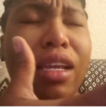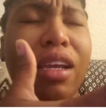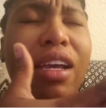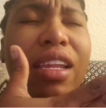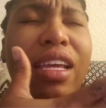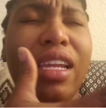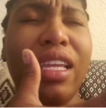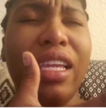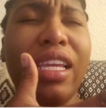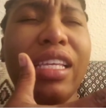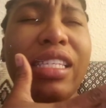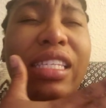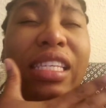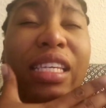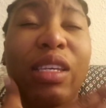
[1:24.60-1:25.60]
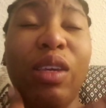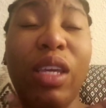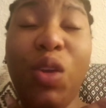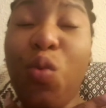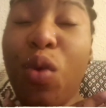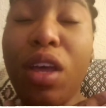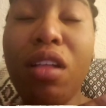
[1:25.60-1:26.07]
of God that he is.
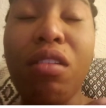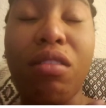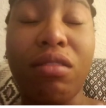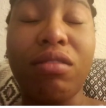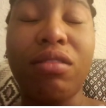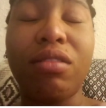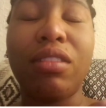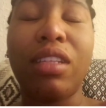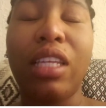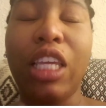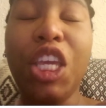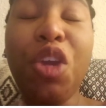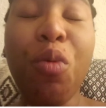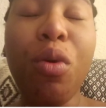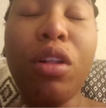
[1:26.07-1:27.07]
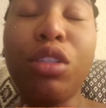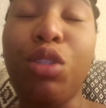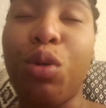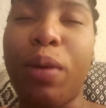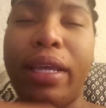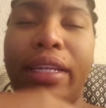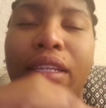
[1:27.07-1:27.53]
He will
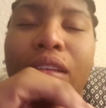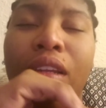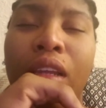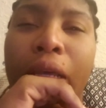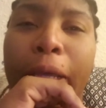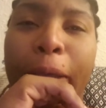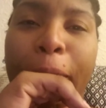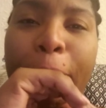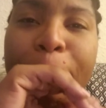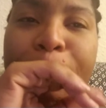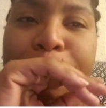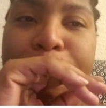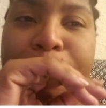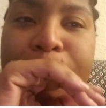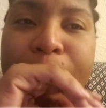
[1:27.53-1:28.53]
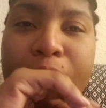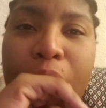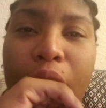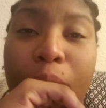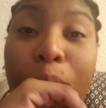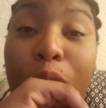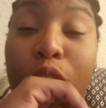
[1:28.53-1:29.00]
do it.
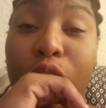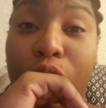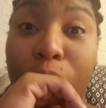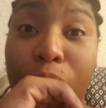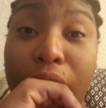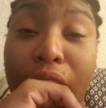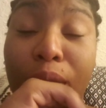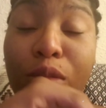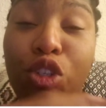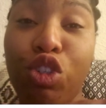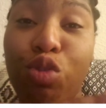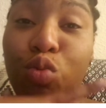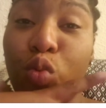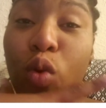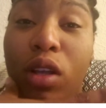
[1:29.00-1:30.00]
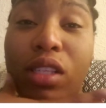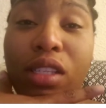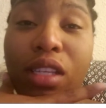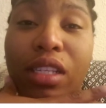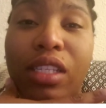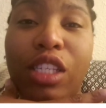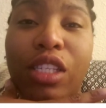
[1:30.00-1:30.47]
But sometimes he just
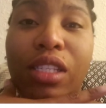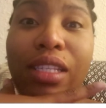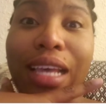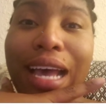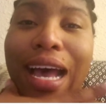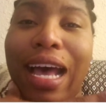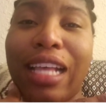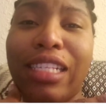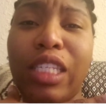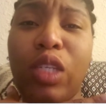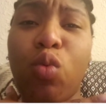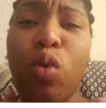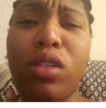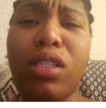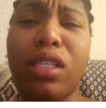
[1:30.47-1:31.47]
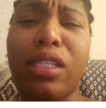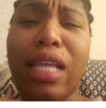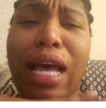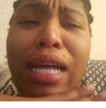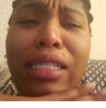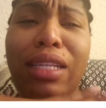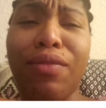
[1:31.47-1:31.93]
wants us to ask. He wants us
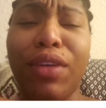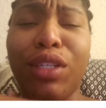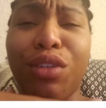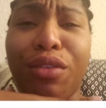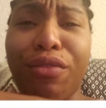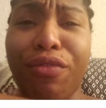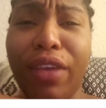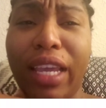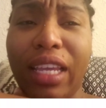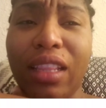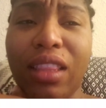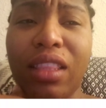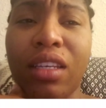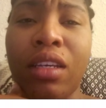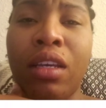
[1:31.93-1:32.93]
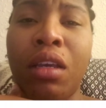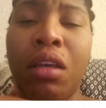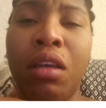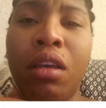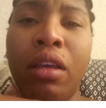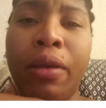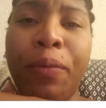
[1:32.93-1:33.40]
to activate our faith.
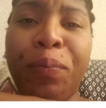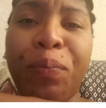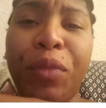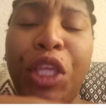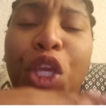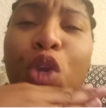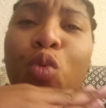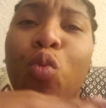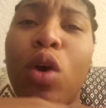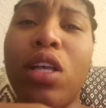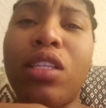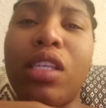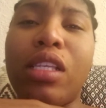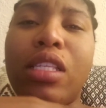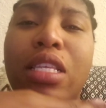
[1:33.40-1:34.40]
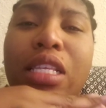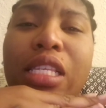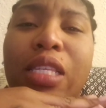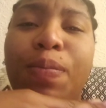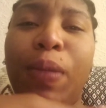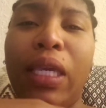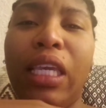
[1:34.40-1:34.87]
He wants us to
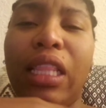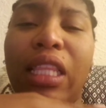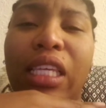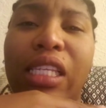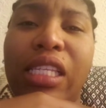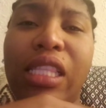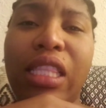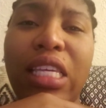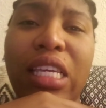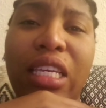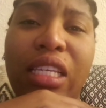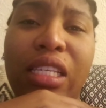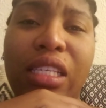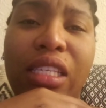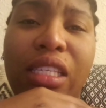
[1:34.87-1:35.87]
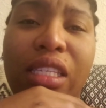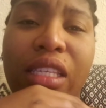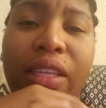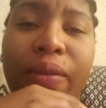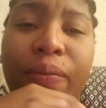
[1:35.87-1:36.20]
speak these things